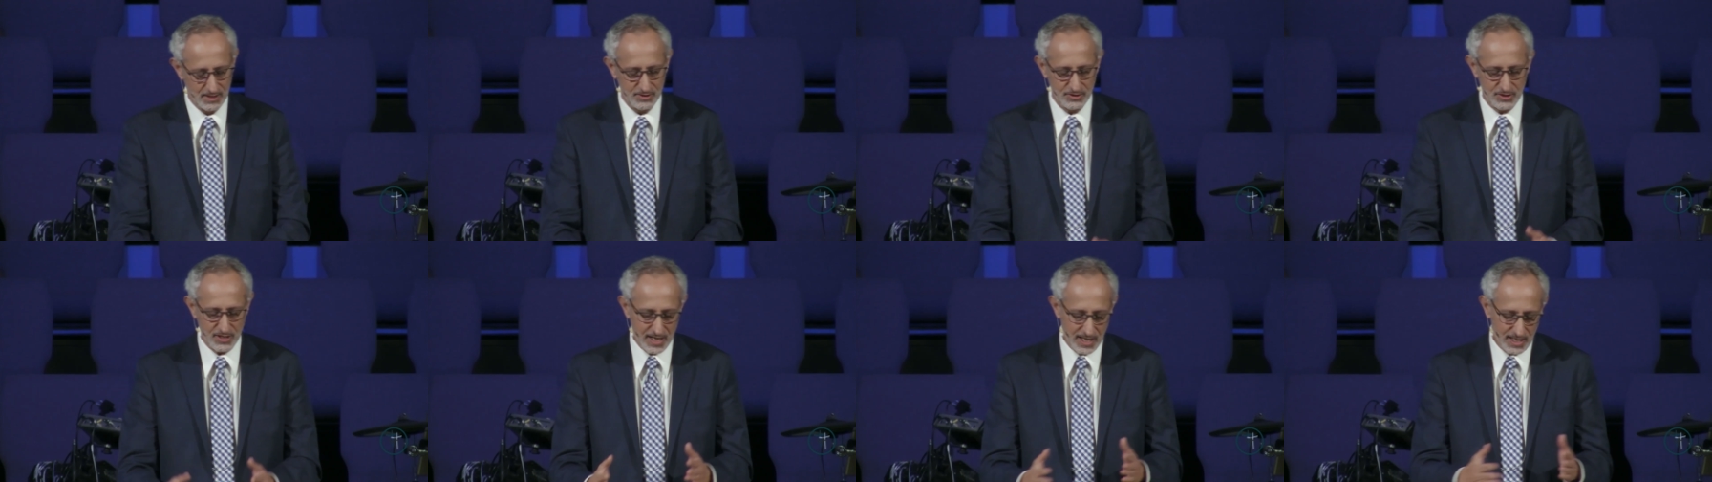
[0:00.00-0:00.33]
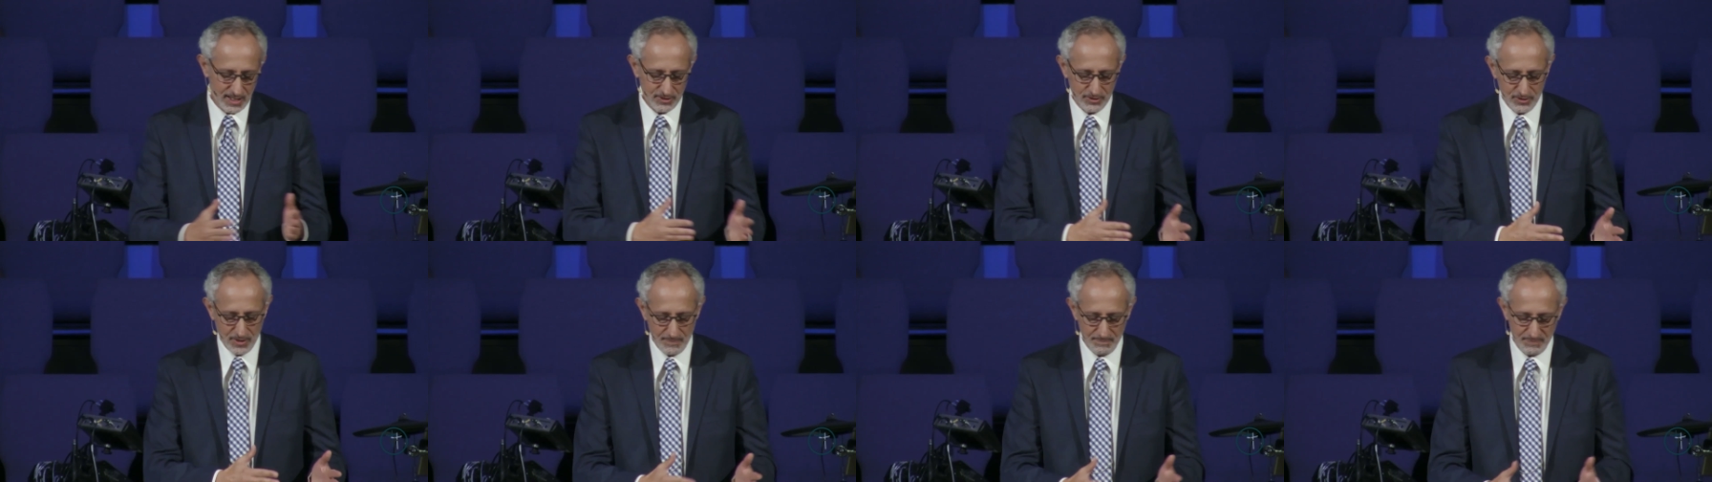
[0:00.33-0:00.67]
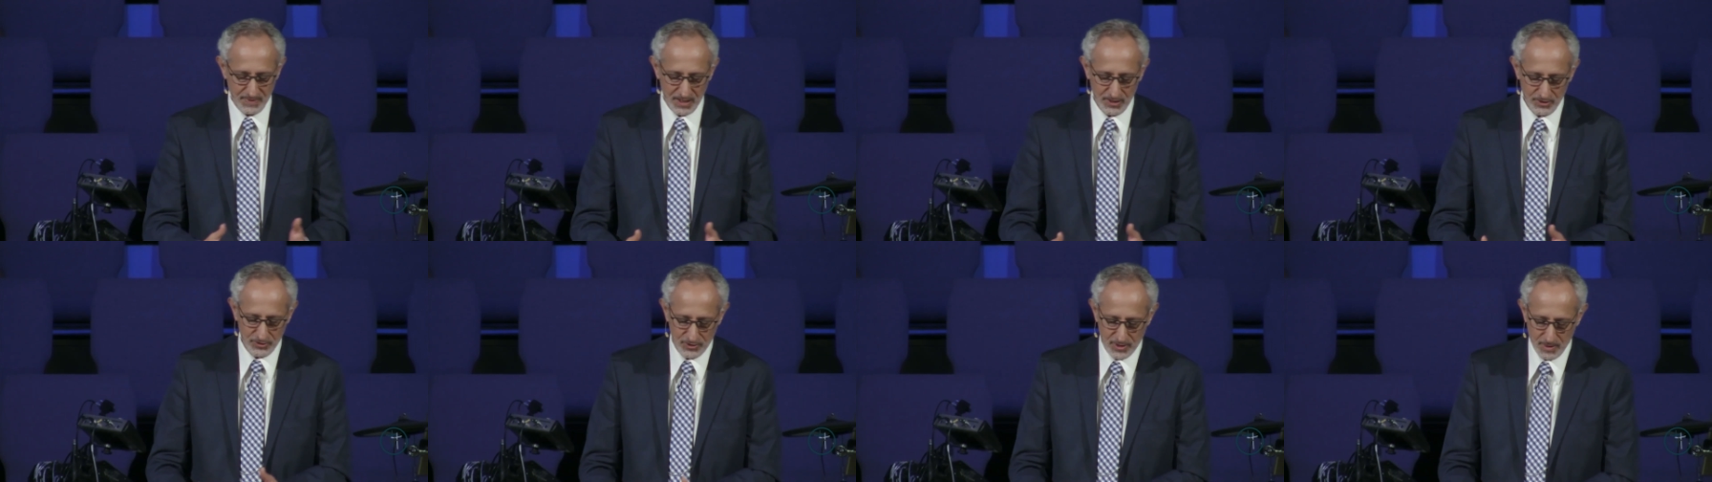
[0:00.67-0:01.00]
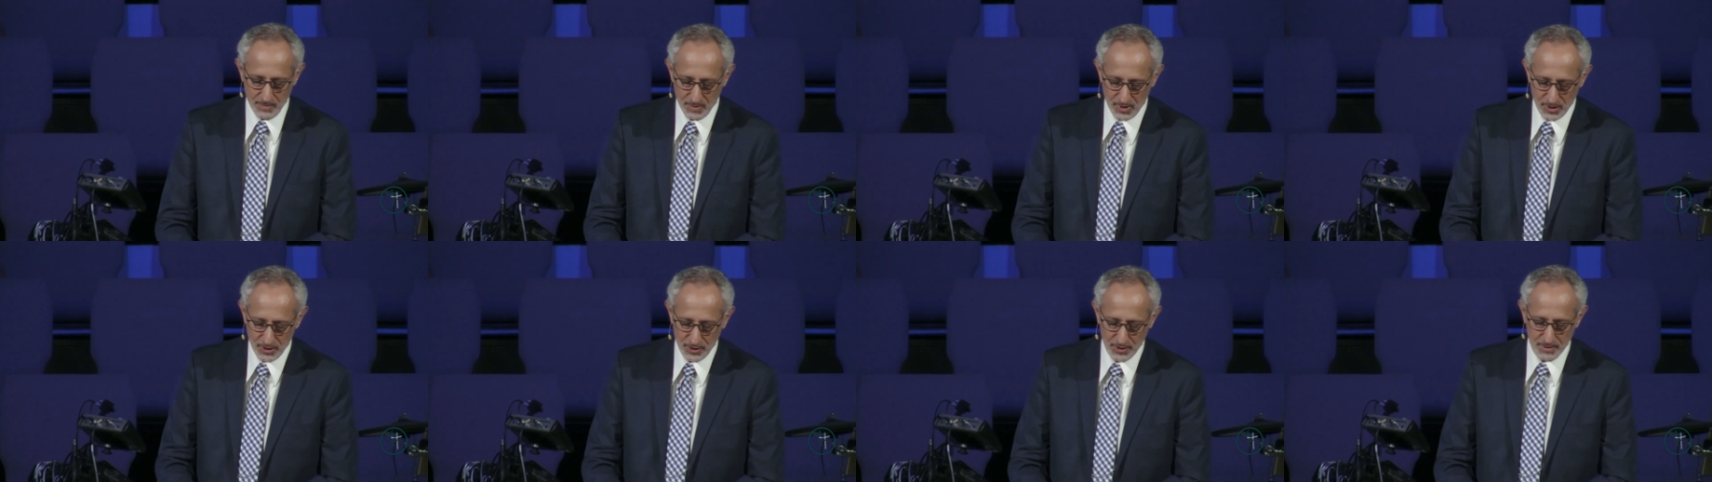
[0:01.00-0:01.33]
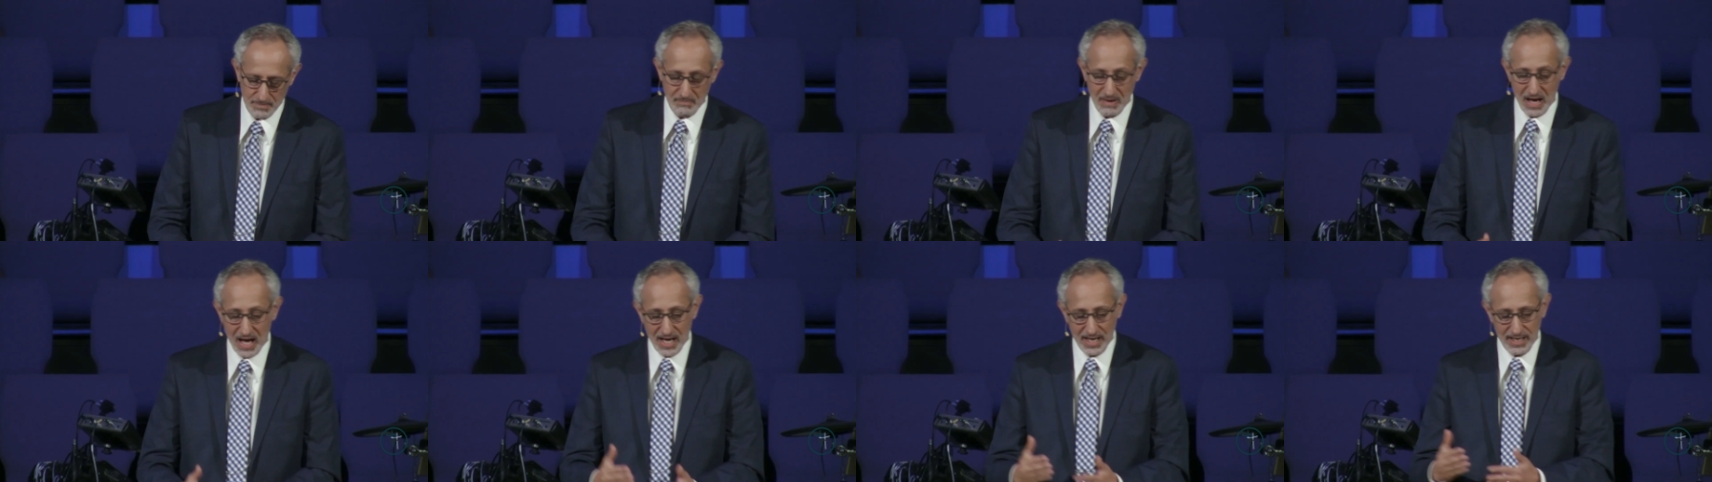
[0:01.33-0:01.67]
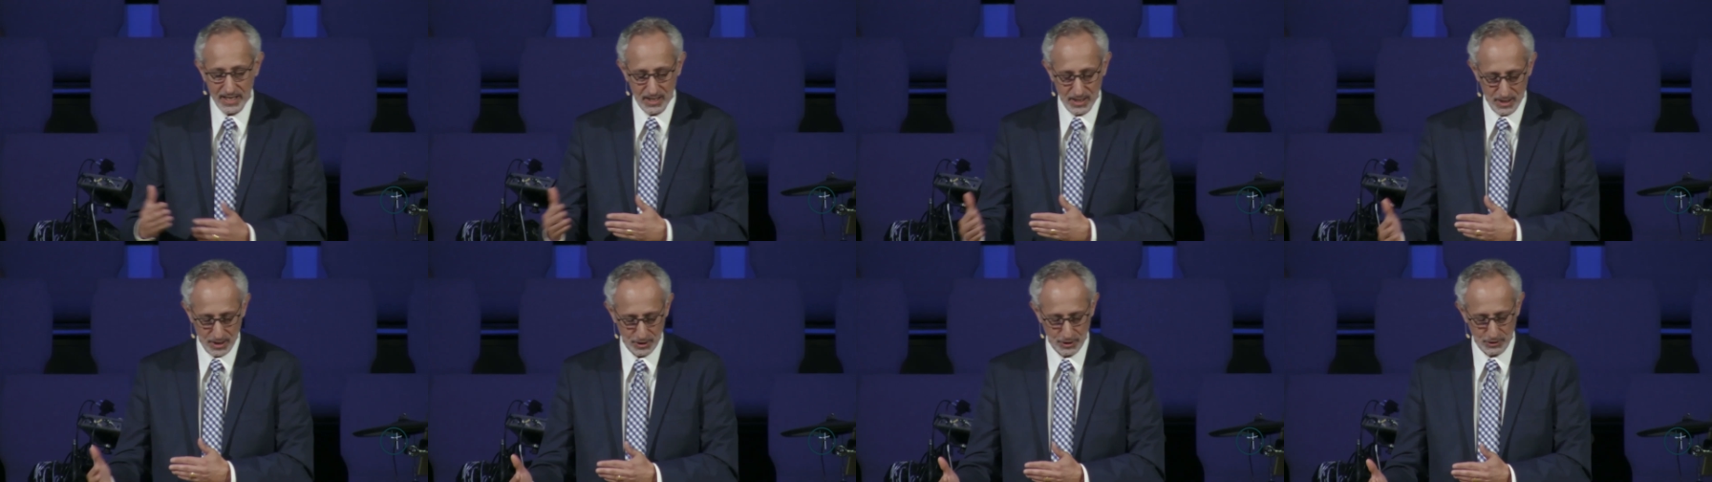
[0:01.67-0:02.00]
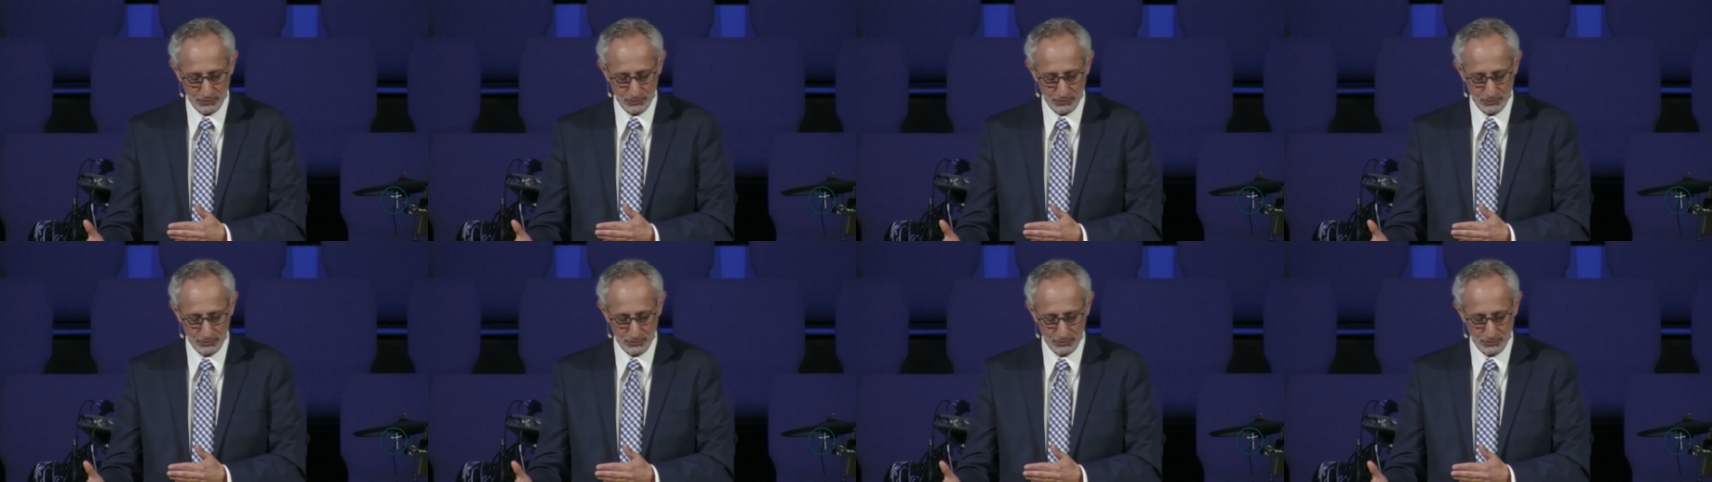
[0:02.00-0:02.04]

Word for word: Saying something similar to my